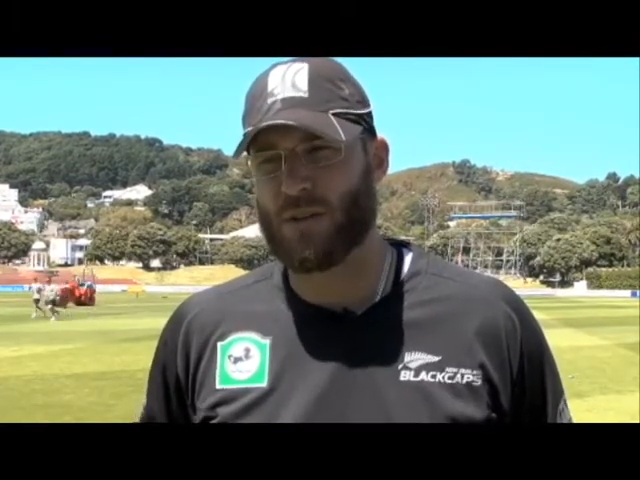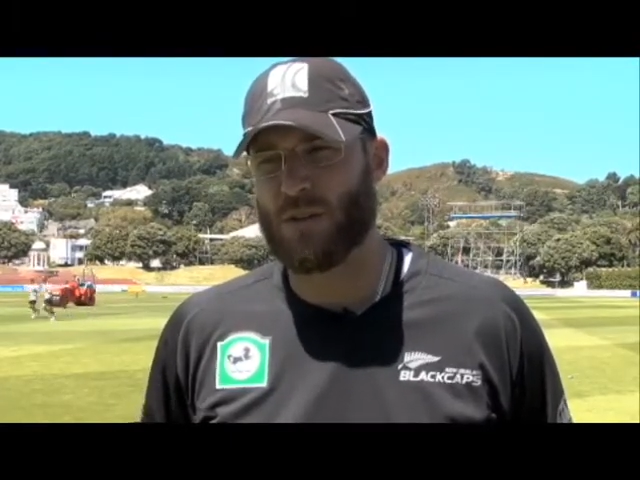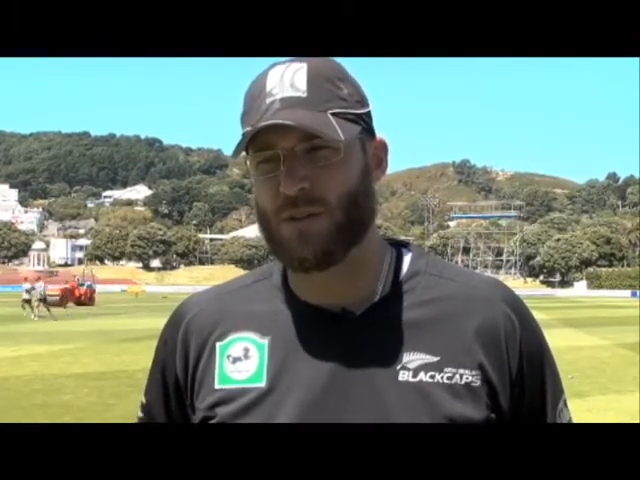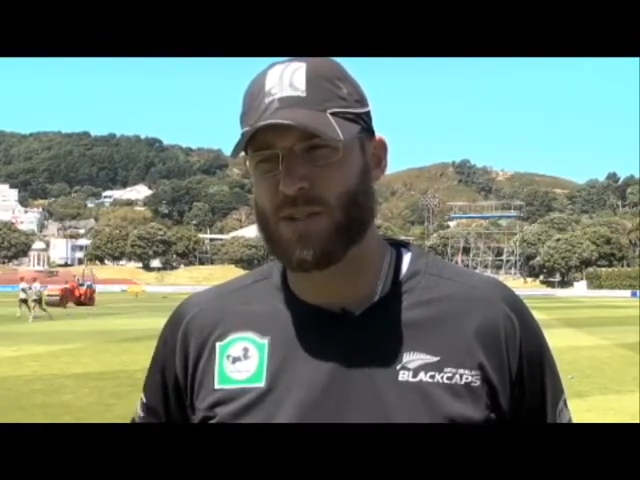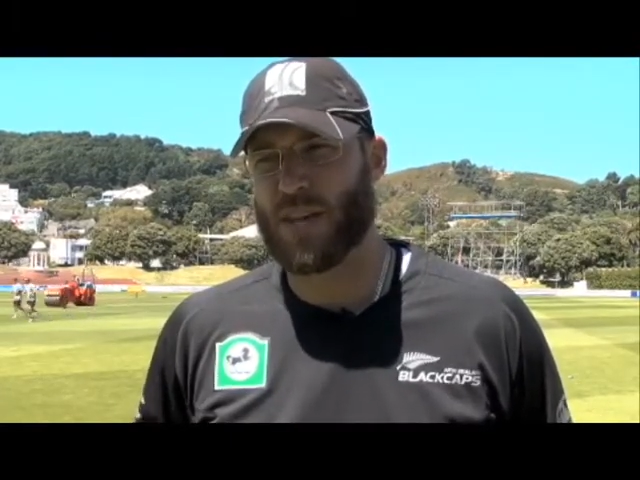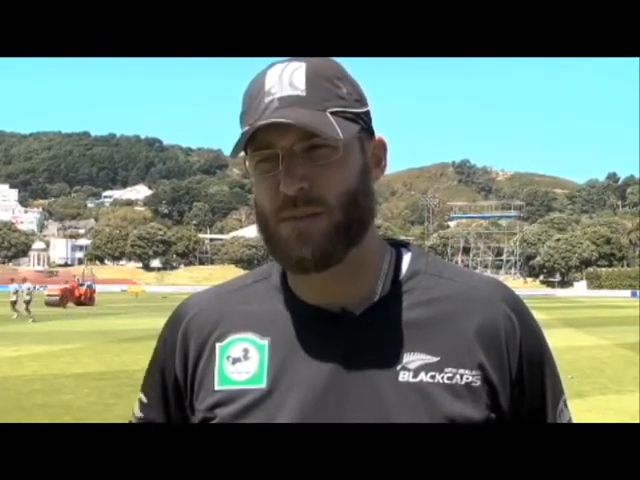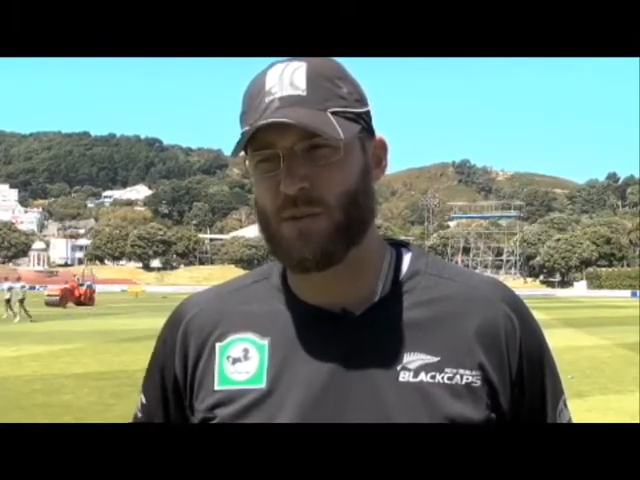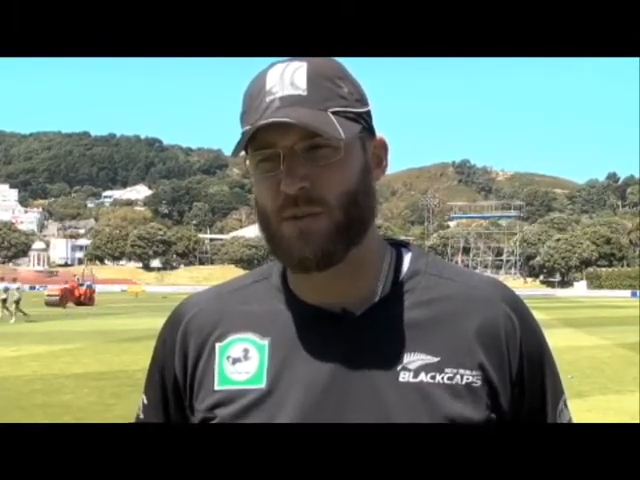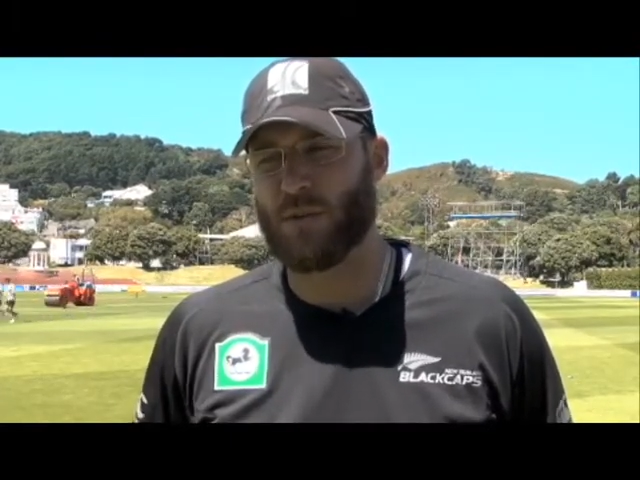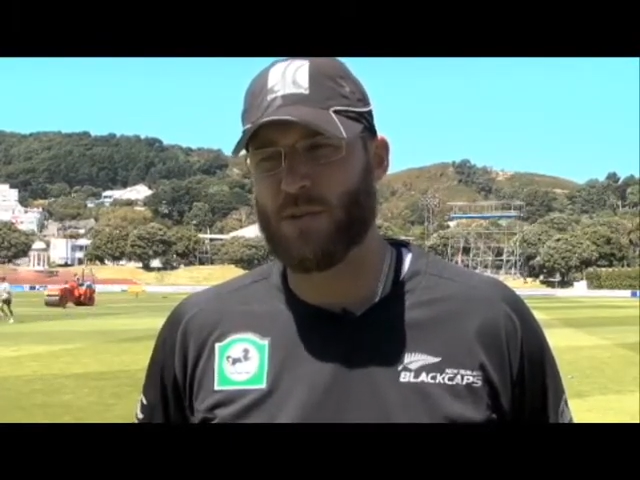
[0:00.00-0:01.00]
good team in
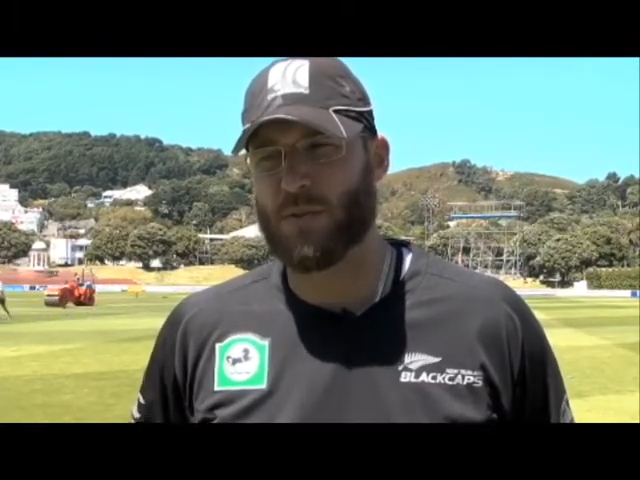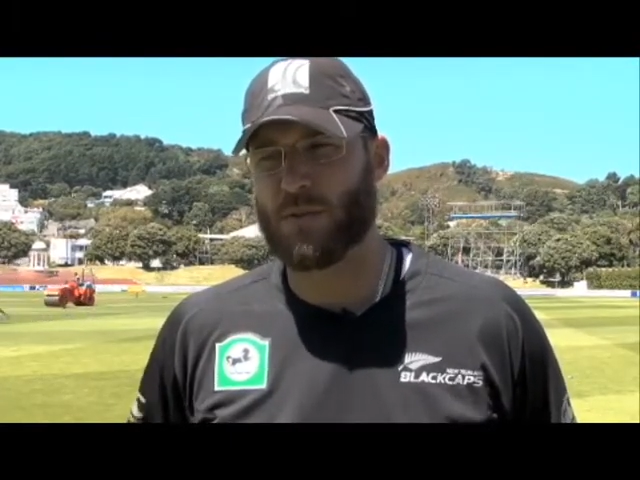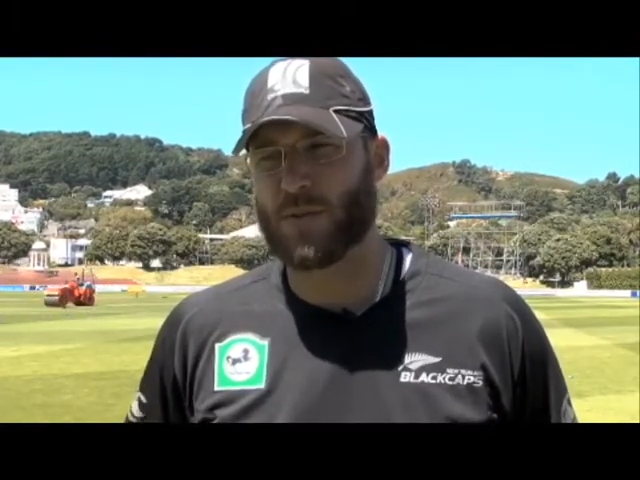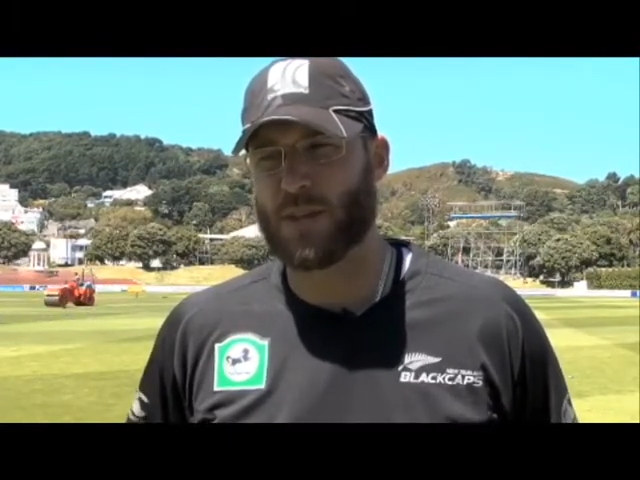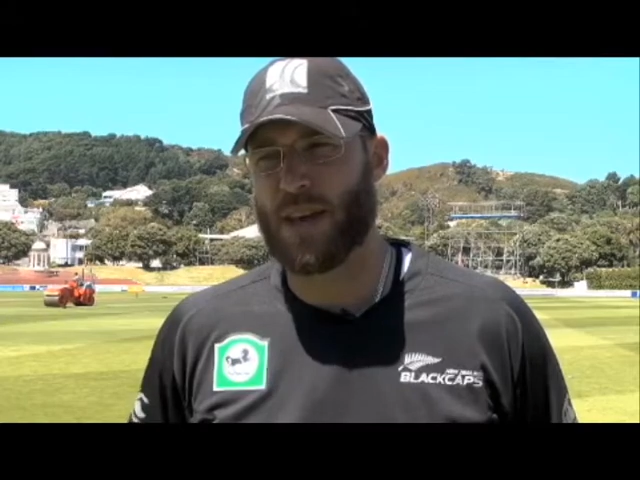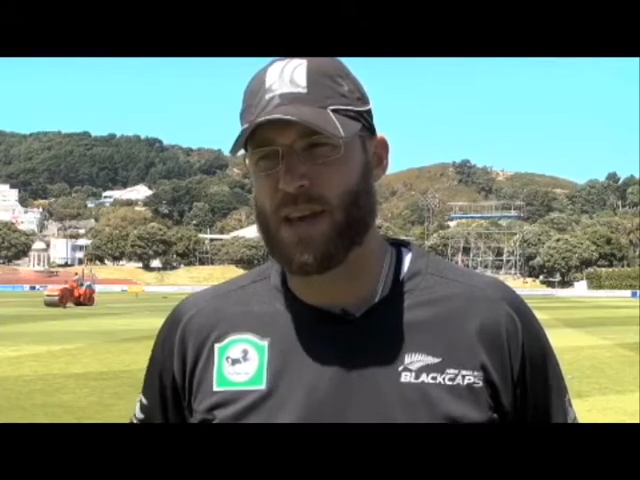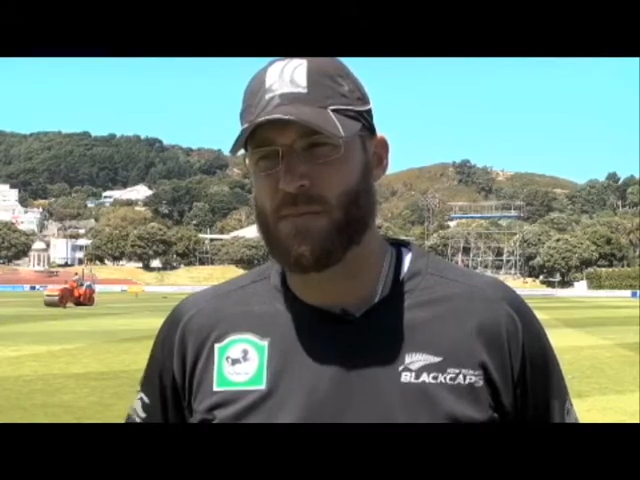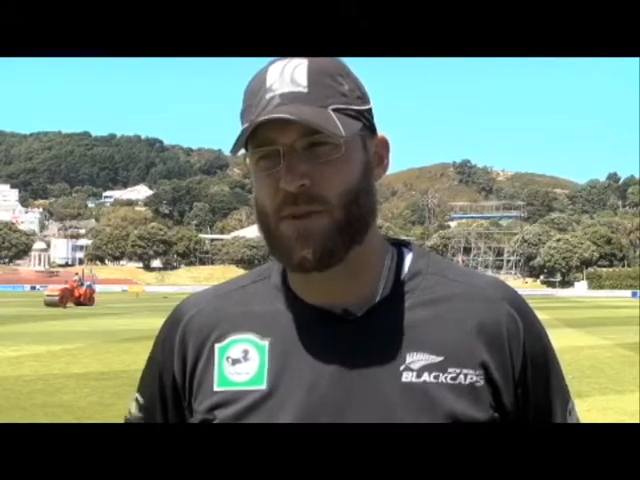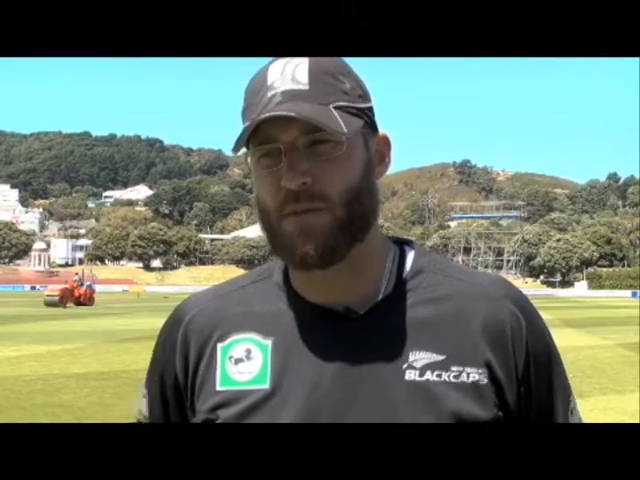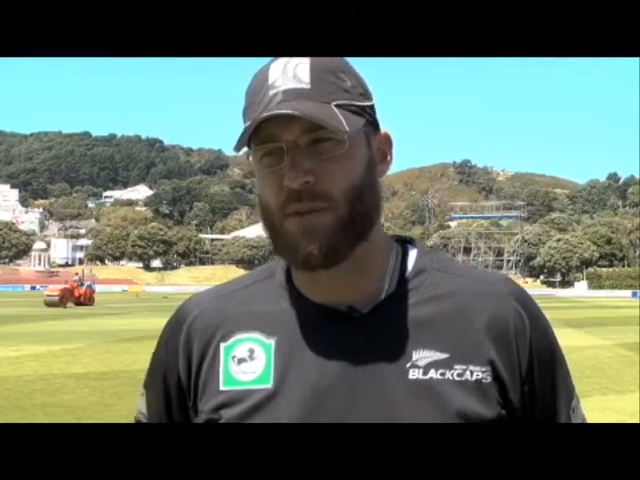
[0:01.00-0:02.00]
all three forms of the game,
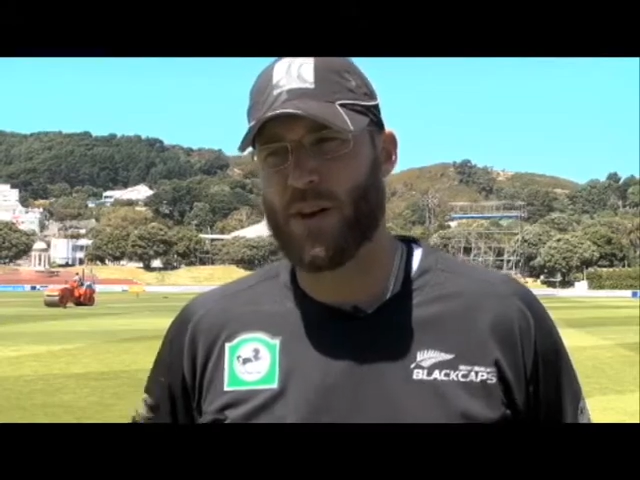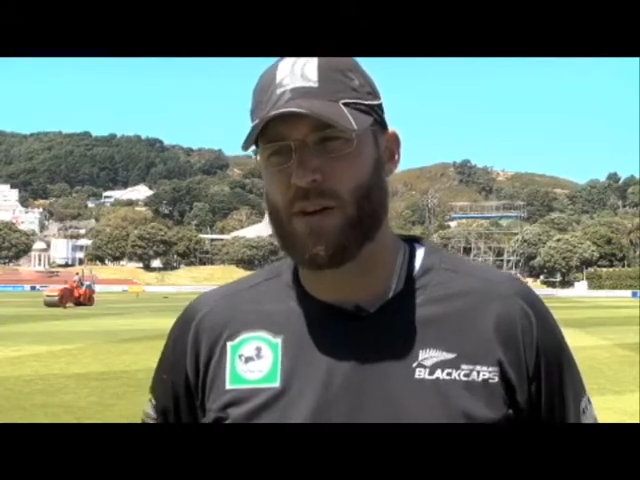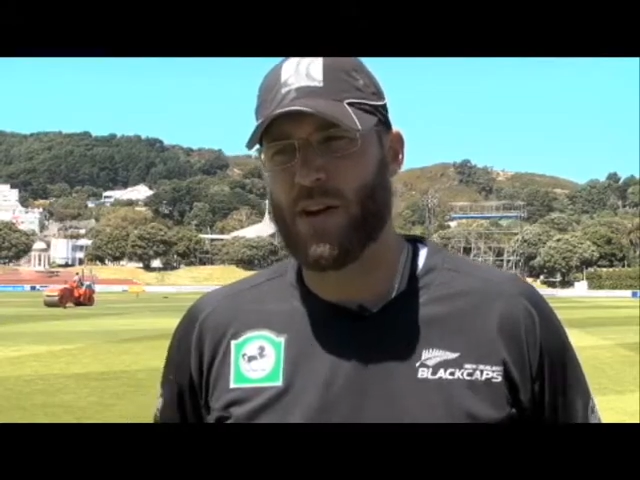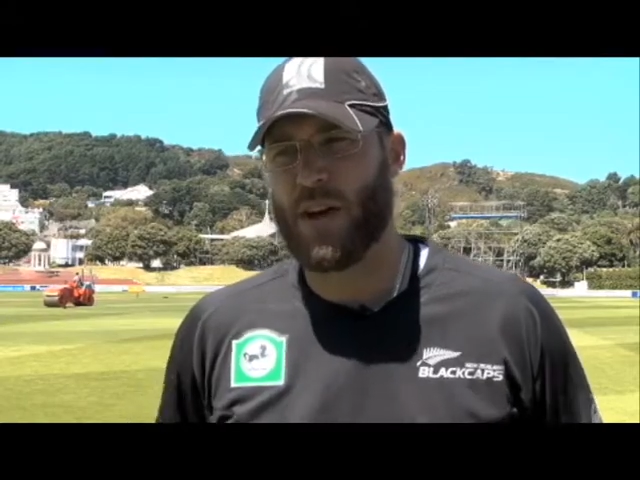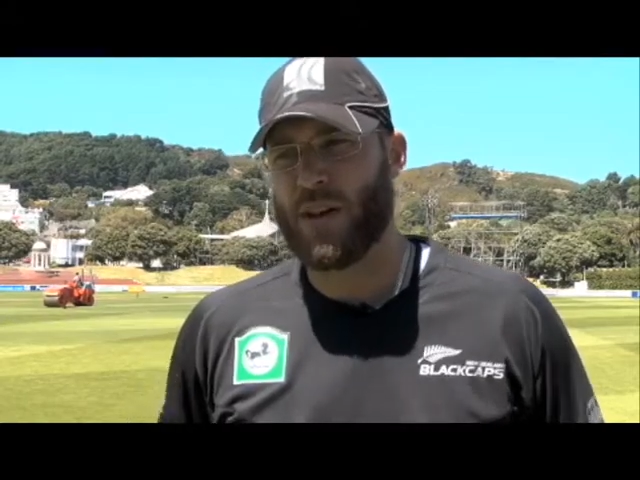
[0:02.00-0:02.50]
but if we don't